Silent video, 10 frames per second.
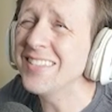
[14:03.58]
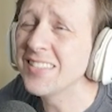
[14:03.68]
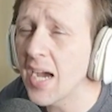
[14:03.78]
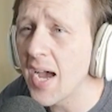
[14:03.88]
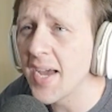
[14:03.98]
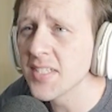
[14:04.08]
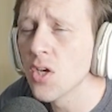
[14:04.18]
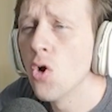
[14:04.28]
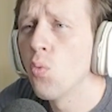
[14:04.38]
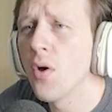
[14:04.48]
dies
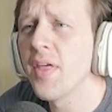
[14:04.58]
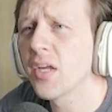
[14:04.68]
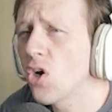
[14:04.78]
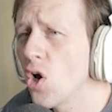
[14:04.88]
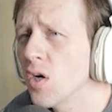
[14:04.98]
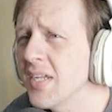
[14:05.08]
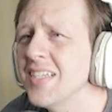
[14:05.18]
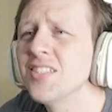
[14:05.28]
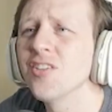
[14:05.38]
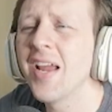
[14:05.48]
while that card
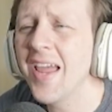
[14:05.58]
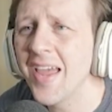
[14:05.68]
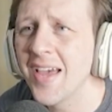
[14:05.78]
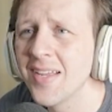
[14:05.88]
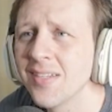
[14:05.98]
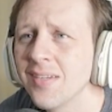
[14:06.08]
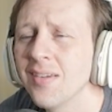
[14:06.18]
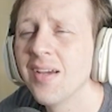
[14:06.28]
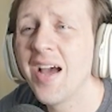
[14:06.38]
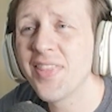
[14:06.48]
is your hand,
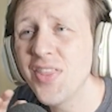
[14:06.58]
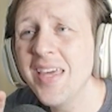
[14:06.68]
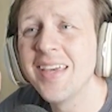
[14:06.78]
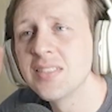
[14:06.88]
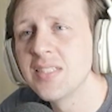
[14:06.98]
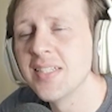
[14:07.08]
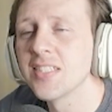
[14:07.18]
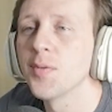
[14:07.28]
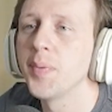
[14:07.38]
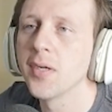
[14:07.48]
I think it
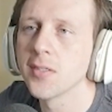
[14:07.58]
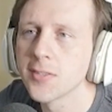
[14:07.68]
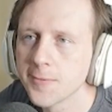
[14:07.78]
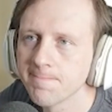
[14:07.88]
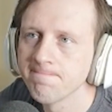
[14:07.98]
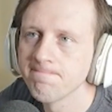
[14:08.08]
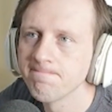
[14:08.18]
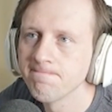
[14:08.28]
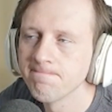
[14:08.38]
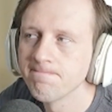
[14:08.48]
disappears.
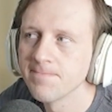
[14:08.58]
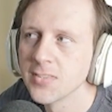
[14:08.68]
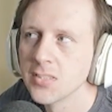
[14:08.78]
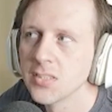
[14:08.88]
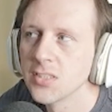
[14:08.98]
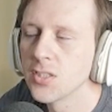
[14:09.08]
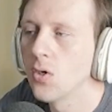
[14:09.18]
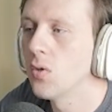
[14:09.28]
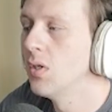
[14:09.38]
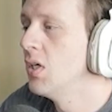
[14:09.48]

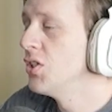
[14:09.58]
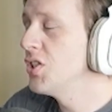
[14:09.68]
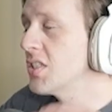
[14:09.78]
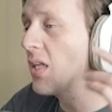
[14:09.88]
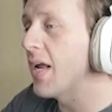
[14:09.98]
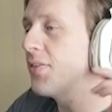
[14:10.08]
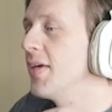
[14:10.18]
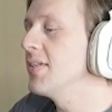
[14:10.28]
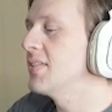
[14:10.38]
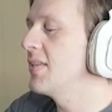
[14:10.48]
So just a lot of
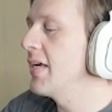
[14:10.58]
things to think